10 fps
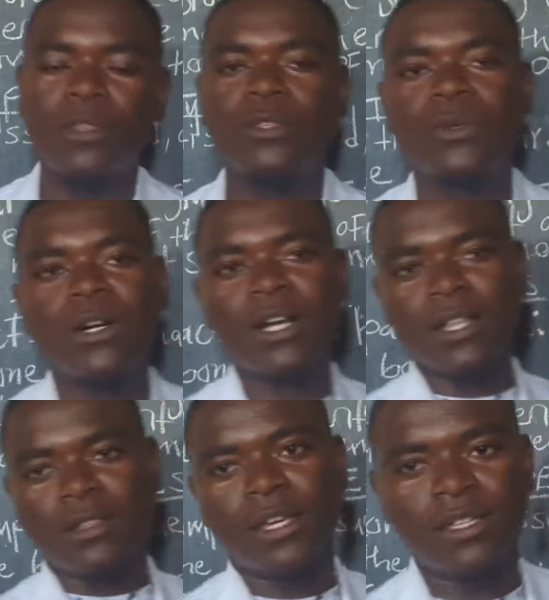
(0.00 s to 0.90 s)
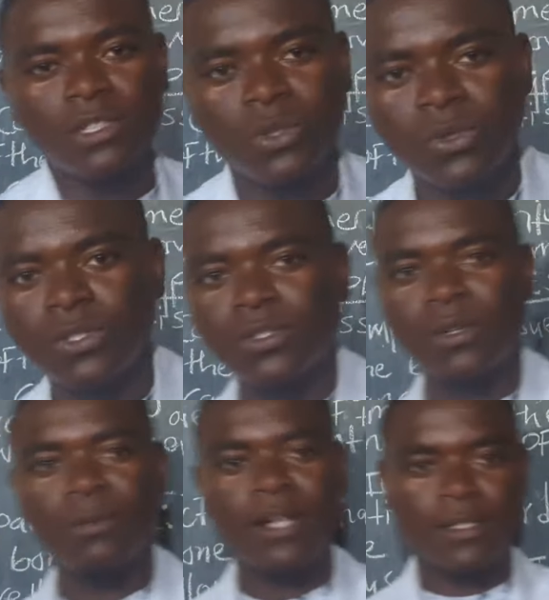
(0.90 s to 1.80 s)
with you. Thank you
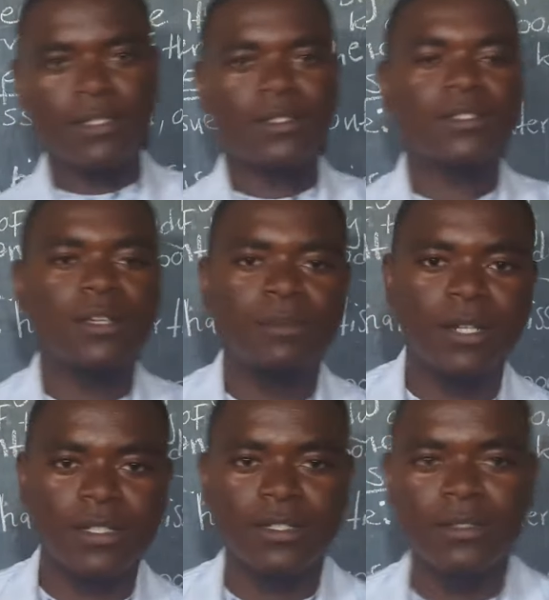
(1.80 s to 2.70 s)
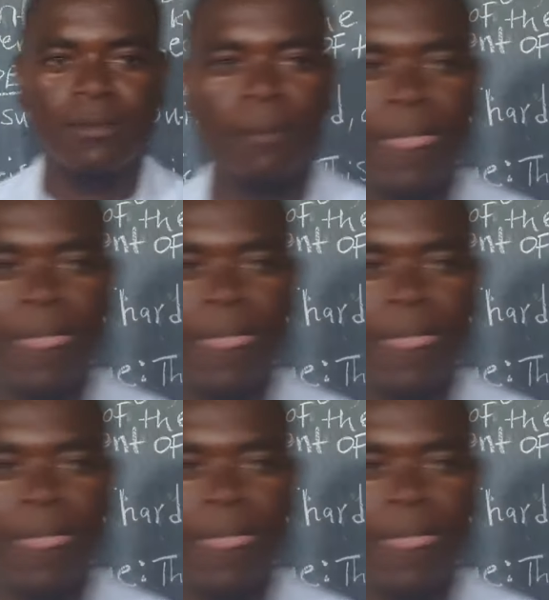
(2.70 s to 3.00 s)
so much. Stay blessed.